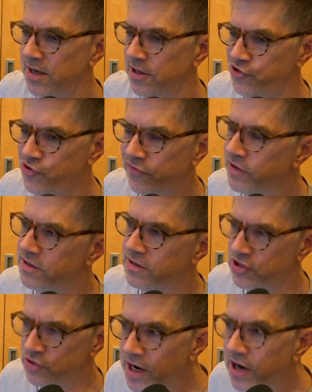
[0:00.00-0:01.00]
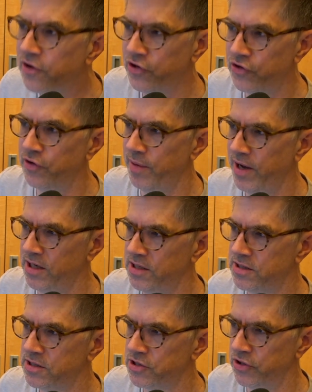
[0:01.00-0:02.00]
do you narrow your domain
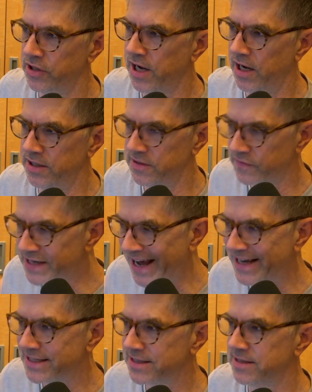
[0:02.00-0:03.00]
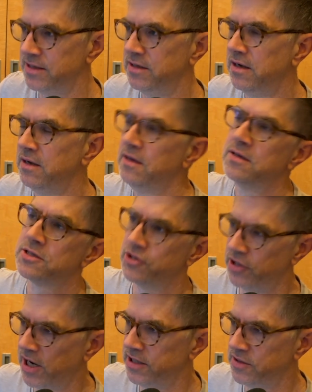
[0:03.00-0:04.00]
to certain kinds of tasks and
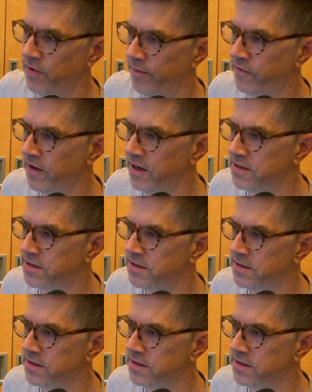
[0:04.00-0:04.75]
certain kinds of websites?